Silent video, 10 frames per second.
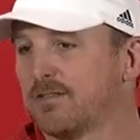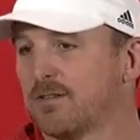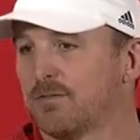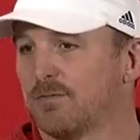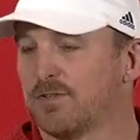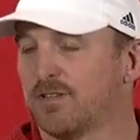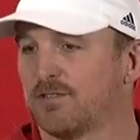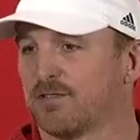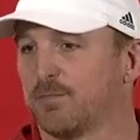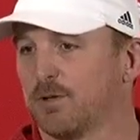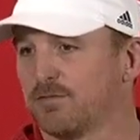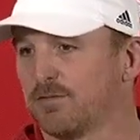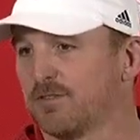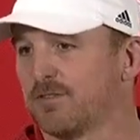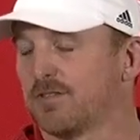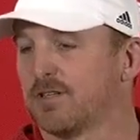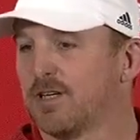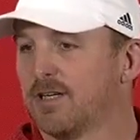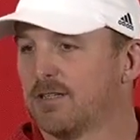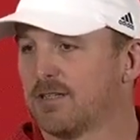So with his explosiveness and
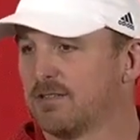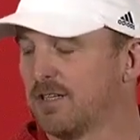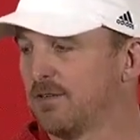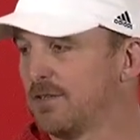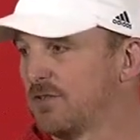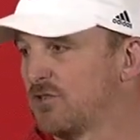continuing